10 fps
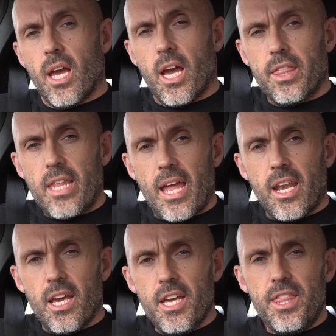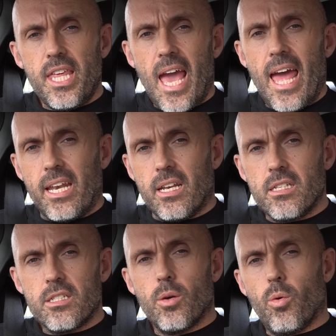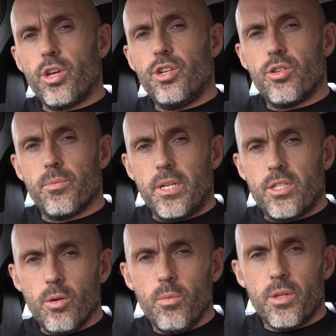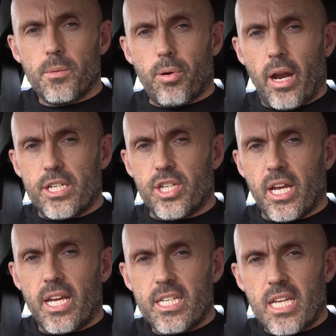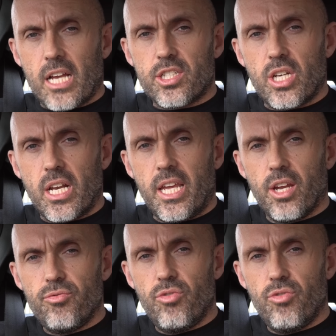And then at the end, what you should be doing with your pressure is actually